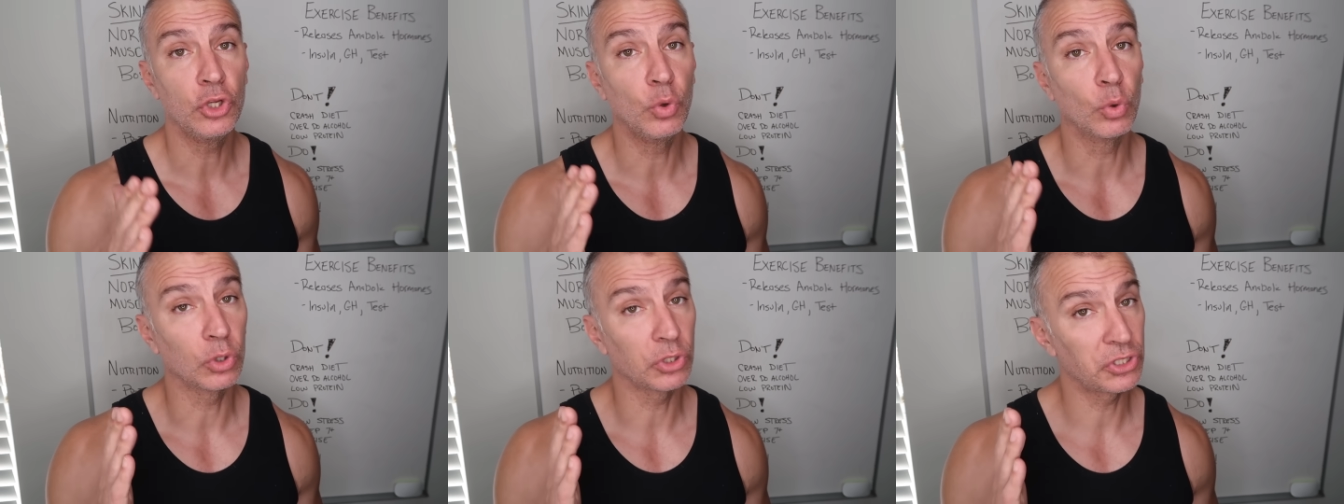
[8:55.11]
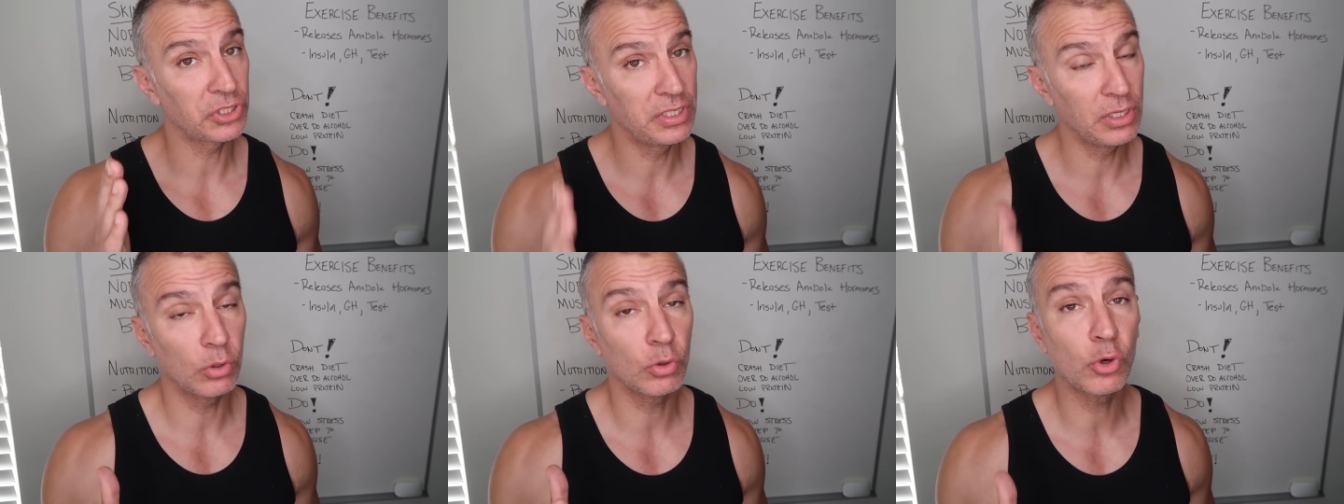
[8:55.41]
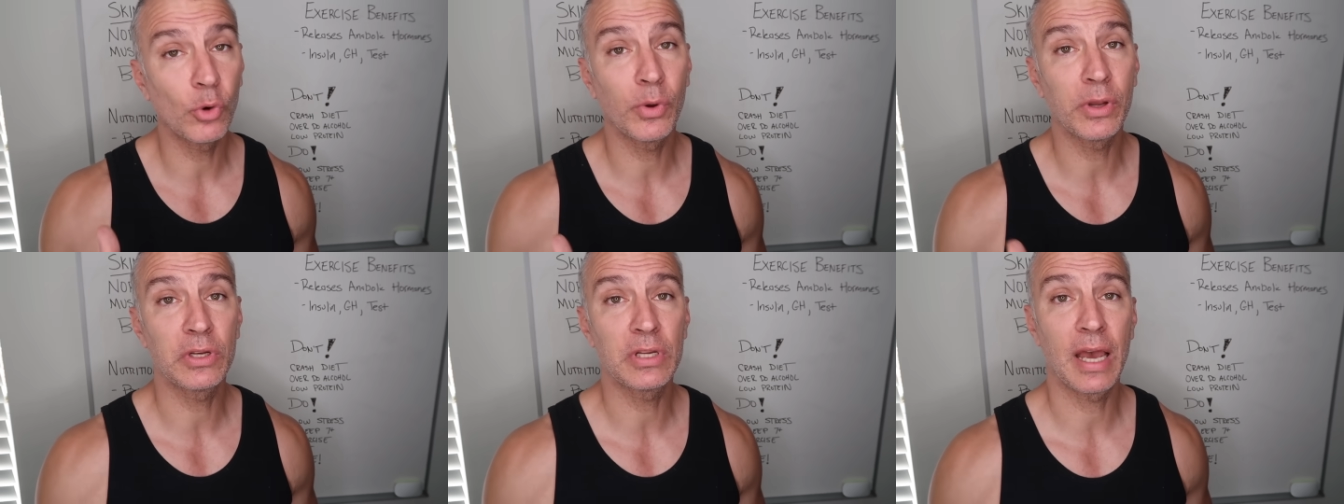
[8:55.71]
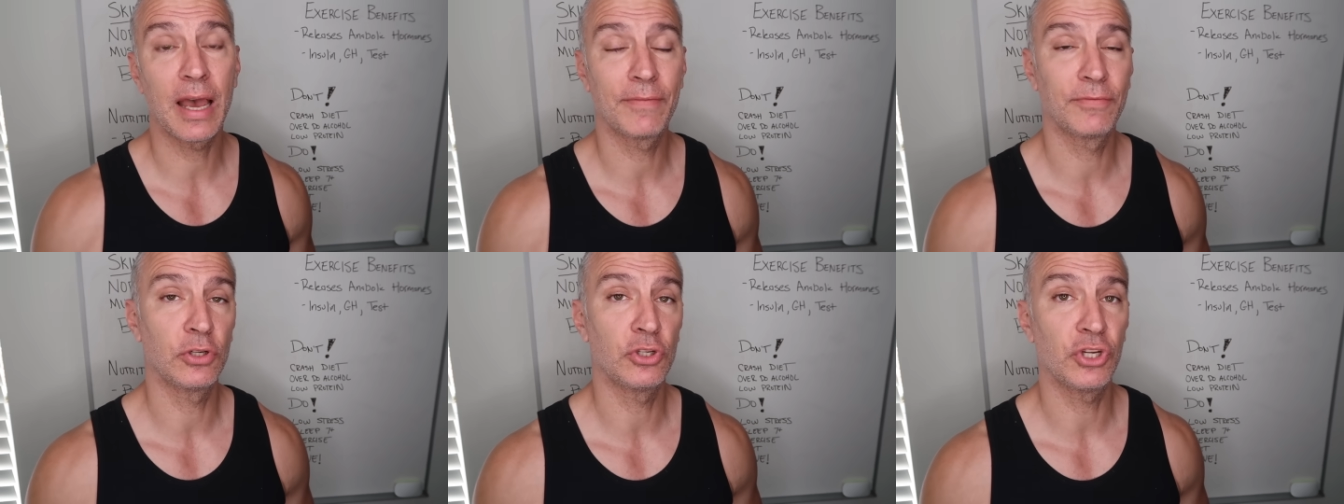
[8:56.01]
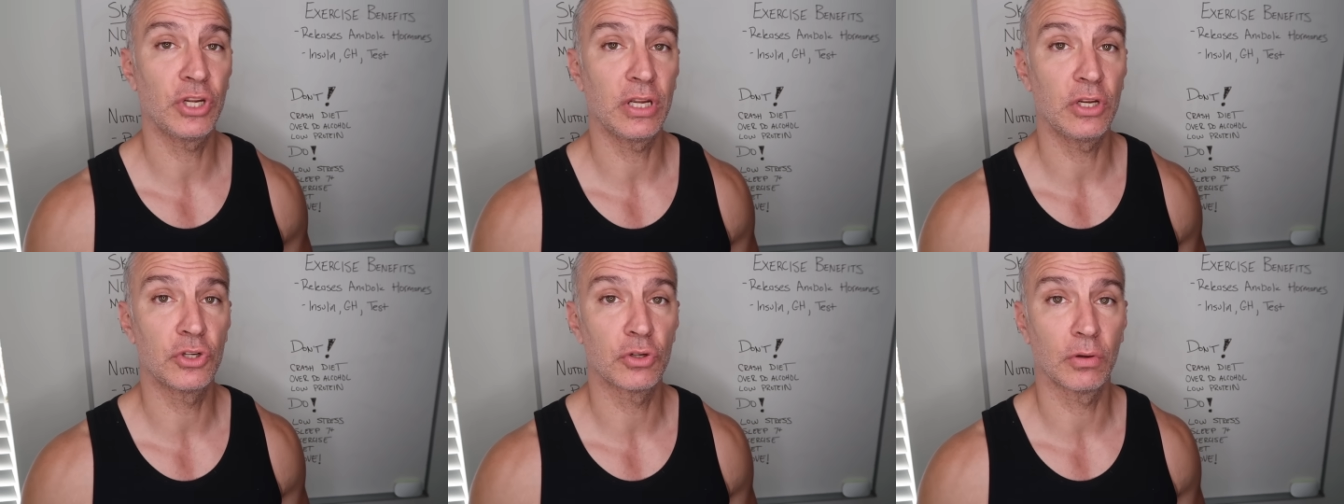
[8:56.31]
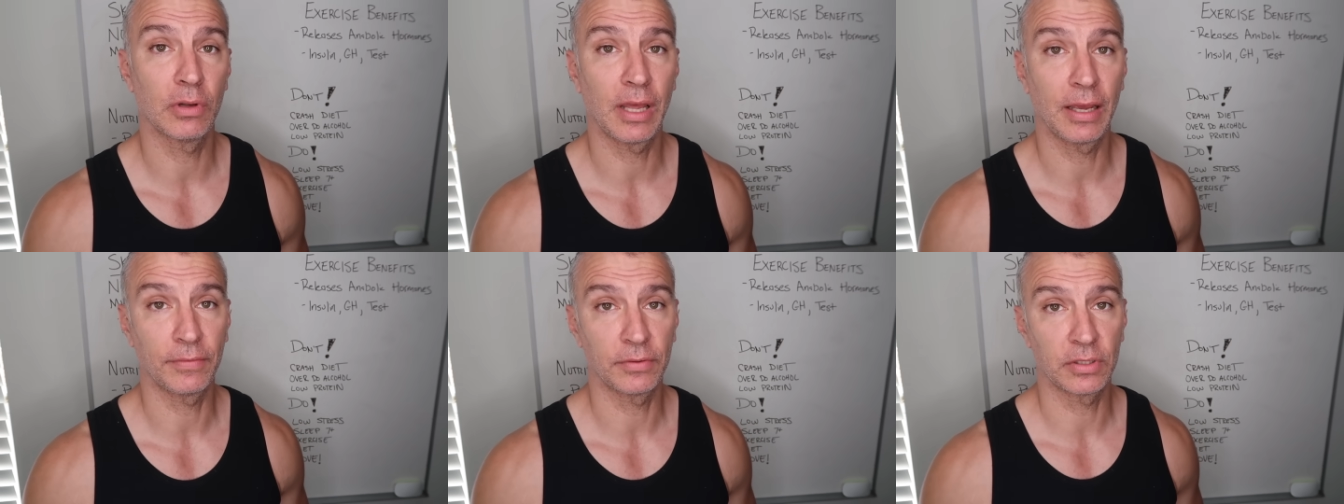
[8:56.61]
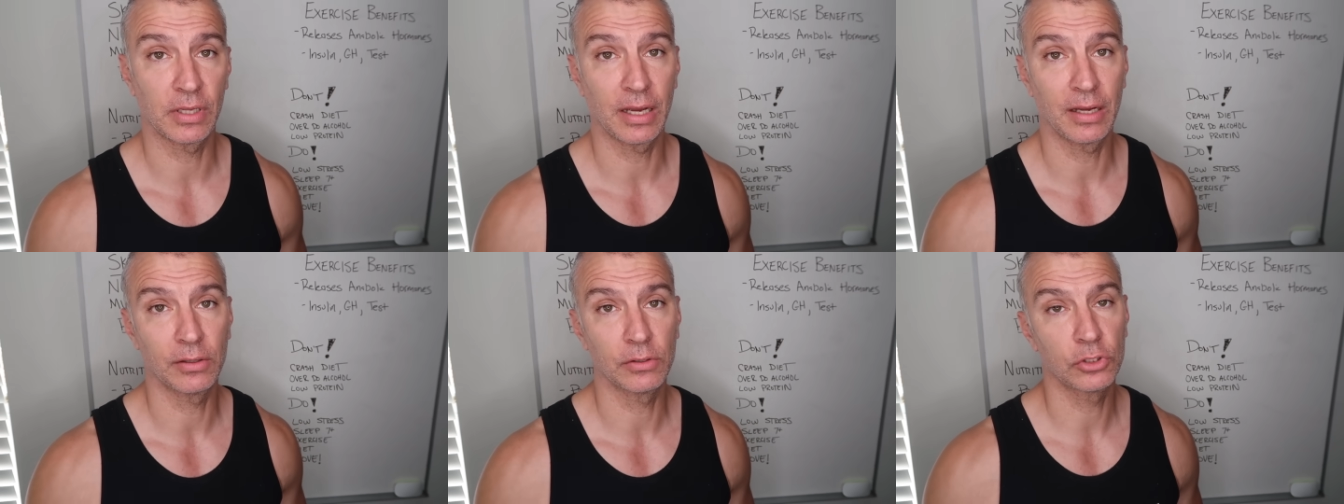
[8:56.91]
you are still going to have to change your
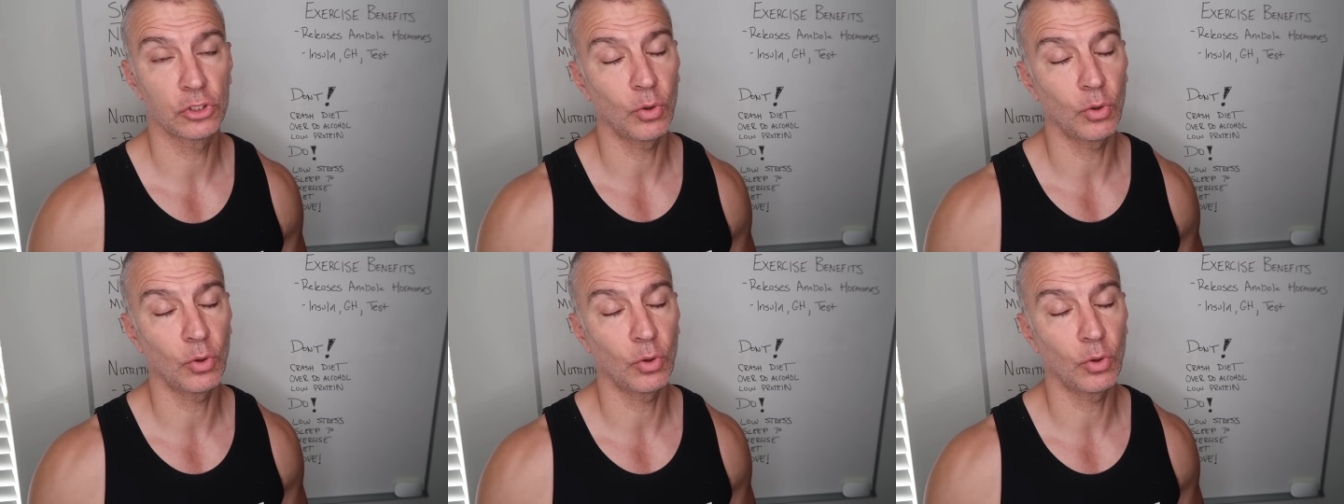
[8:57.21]
lifestyle.